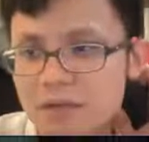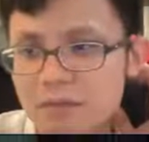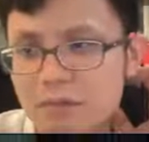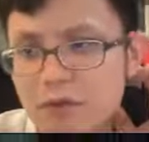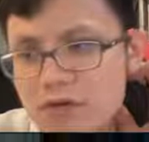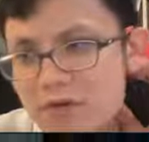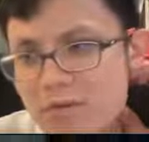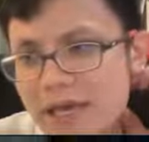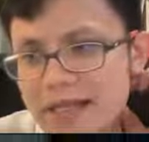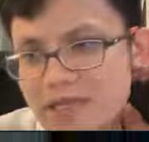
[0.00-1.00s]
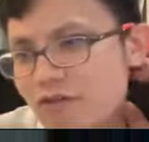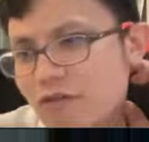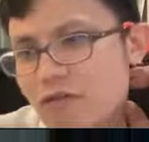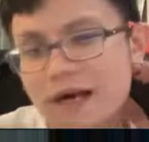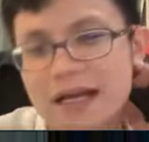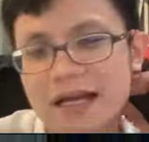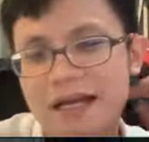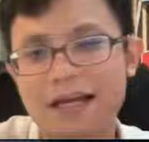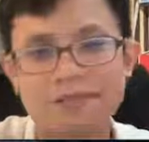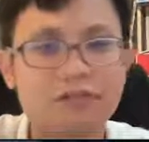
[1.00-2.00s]
bone mass or what,
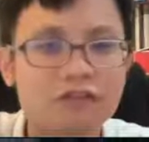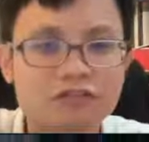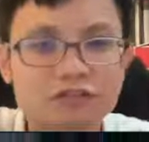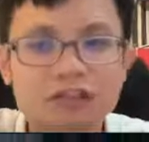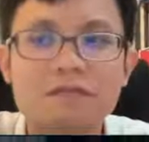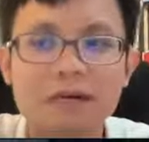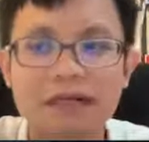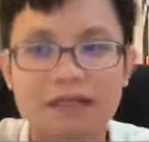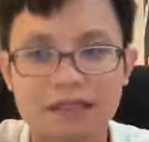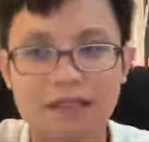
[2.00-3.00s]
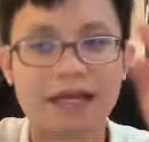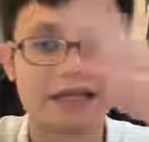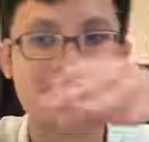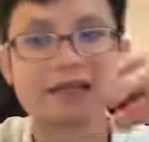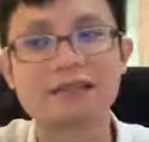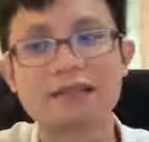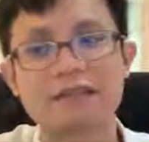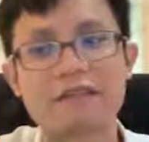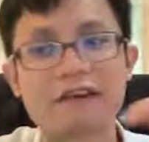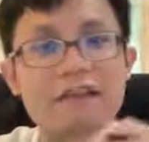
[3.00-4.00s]
I'm not sure, but there is a
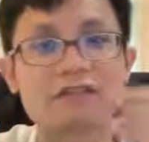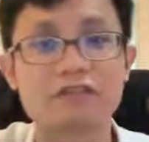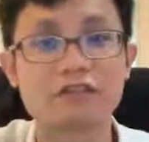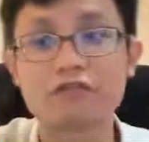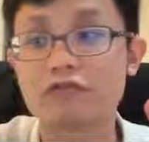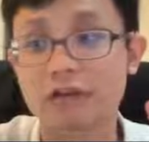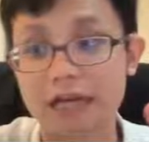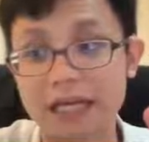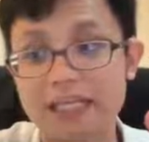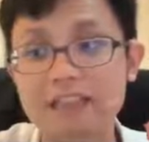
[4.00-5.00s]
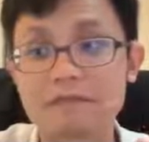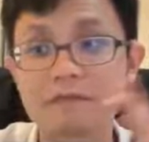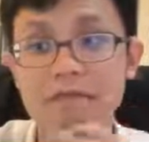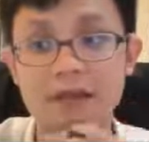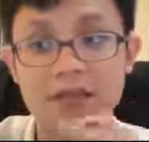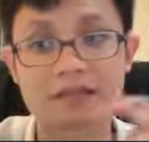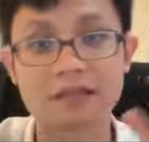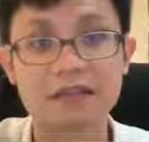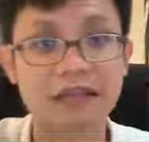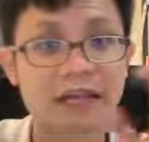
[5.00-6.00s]
graph, and also due to your age.
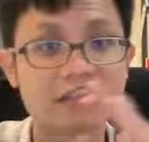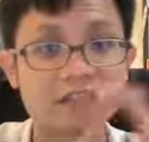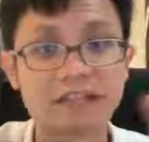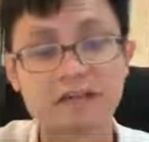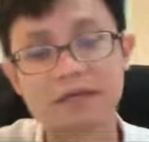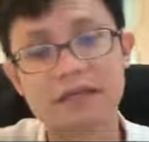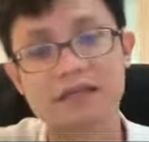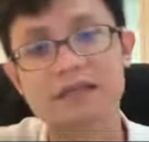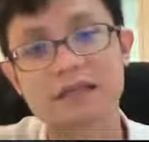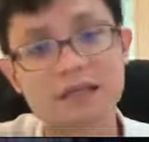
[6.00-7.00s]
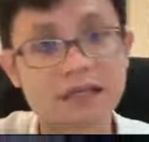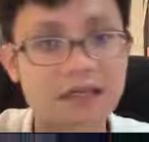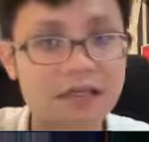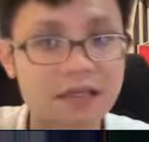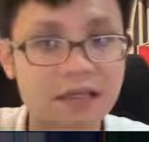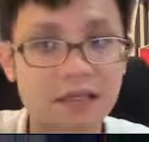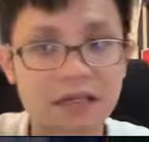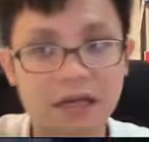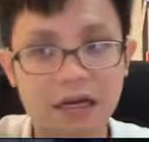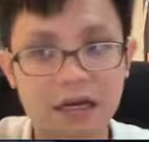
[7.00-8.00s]
Certain age, there will be a certain
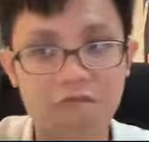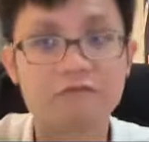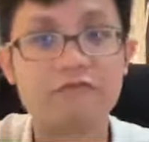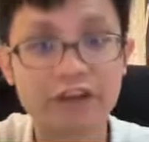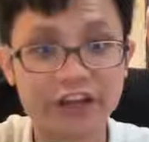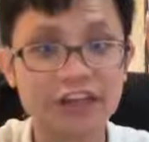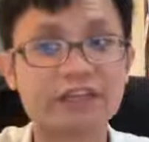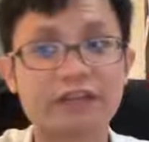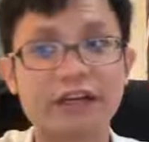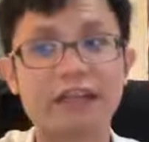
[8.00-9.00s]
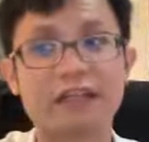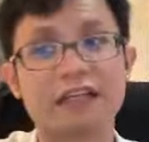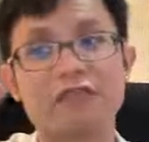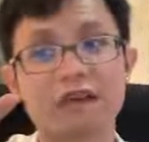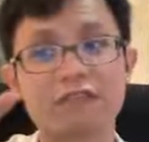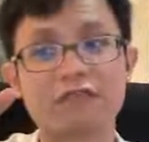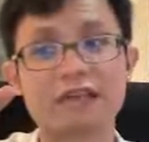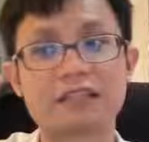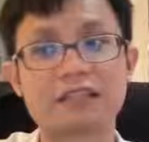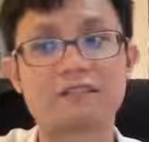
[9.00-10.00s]
range, rather than you want to
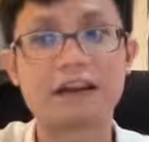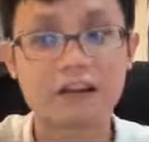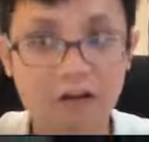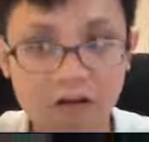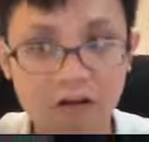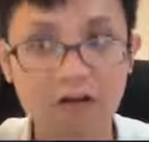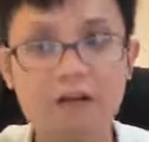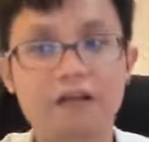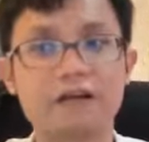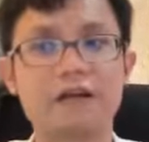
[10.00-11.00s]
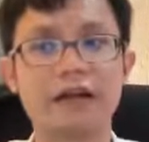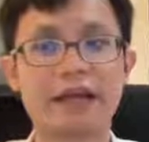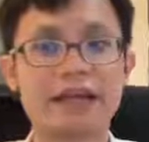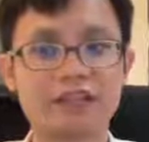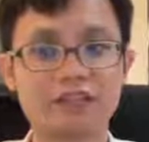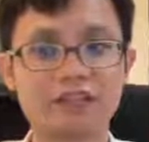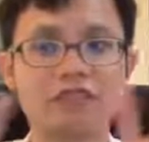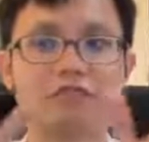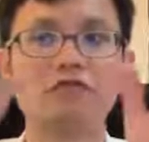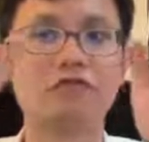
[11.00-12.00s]
classify all the age
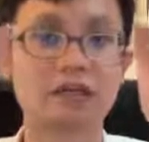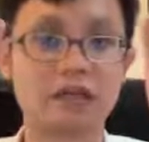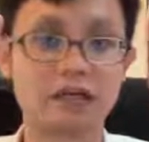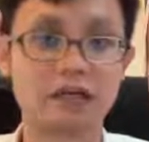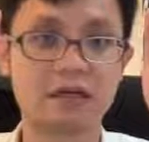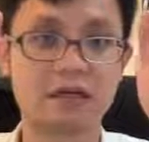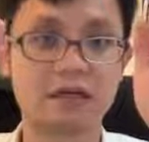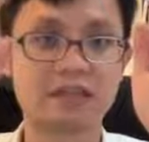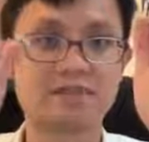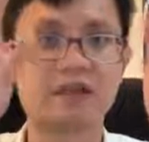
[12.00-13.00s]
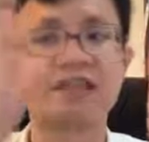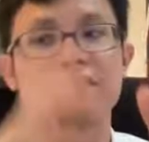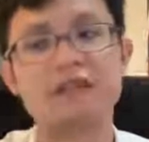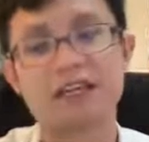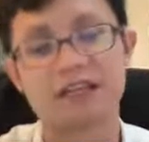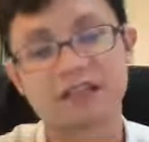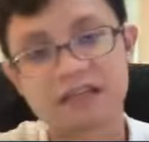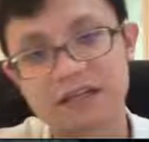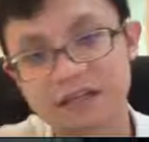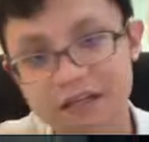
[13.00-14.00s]
into a specific
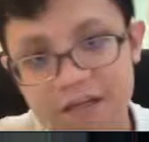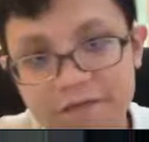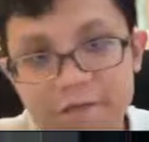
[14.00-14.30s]
category.